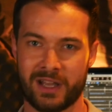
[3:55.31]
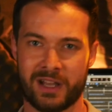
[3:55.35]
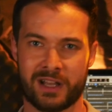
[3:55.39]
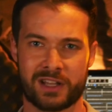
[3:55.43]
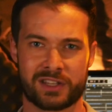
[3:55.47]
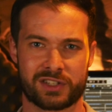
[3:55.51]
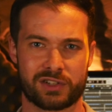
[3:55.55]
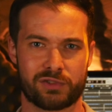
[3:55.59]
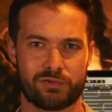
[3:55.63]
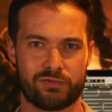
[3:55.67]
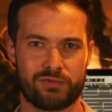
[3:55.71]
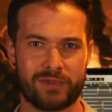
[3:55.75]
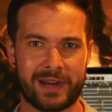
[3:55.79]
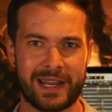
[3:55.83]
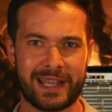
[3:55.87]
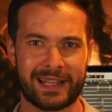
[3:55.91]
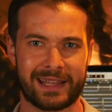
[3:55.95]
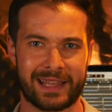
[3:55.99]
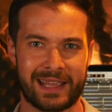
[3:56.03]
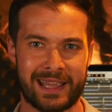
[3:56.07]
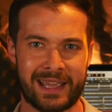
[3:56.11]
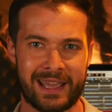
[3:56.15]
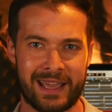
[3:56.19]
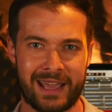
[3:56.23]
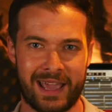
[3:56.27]
So
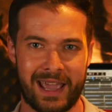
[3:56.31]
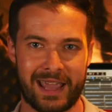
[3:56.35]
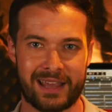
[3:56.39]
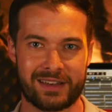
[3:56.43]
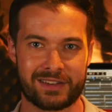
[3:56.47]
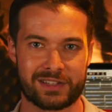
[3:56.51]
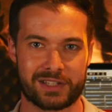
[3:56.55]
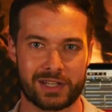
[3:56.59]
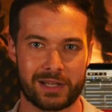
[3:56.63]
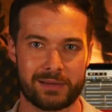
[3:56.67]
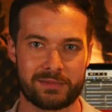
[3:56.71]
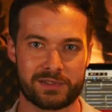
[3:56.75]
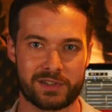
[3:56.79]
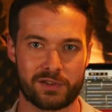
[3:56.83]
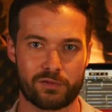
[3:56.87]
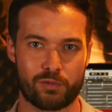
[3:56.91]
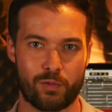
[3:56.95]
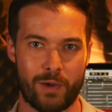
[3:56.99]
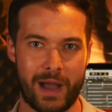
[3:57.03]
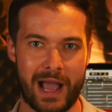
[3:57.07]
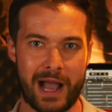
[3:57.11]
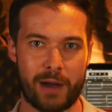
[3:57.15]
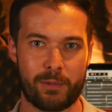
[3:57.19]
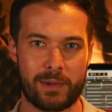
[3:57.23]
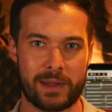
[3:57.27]
really, in terms of
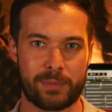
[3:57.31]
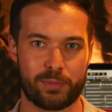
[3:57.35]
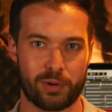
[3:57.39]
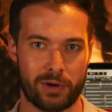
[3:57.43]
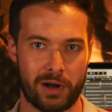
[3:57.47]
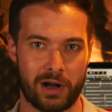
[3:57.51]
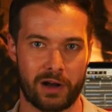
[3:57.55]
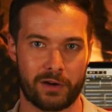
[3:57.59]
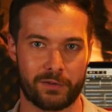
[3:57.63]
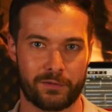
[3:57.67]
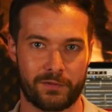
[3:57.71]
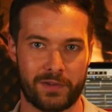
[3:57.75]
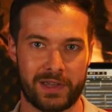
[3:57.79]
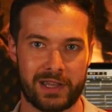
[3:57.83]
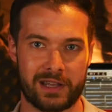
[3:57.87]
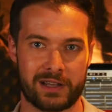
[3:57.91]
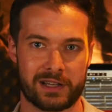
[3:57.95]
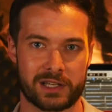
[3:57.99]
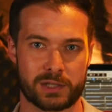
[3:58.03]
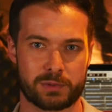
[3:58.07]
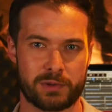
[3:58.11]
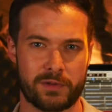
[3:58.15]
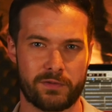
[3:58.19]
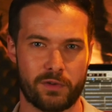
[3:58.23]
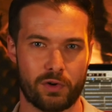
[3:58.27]
where we put our
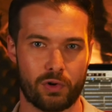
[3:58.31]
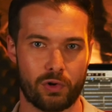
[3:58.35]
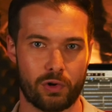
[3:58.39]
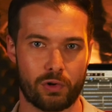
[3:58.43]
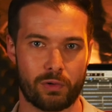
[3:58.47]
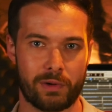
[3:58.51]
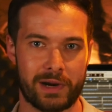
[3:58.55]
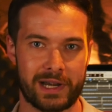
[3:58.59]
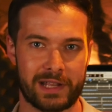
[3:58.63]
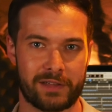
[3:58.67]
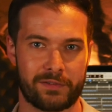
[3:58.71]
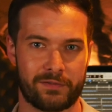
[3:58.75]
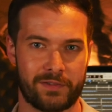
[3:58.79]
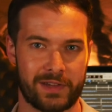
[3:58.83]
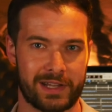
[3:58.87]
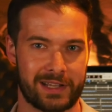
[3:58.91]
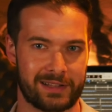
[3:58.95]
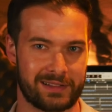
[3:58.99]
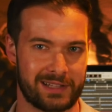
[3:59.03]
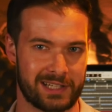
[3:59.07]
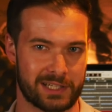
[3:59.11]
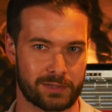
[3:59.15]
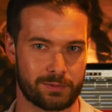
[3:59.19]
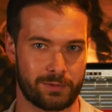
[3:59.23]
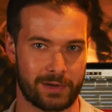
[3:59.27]
fingers, we've already
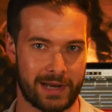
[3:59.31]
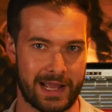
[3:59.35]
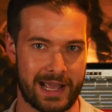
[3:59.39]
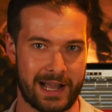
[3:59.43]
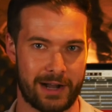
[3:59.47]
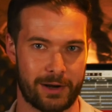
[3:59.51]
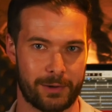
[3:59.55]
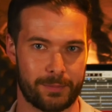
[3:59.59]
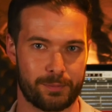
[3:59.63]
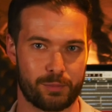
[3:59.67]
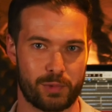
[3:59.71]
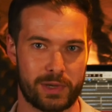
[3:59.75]
figured this one out.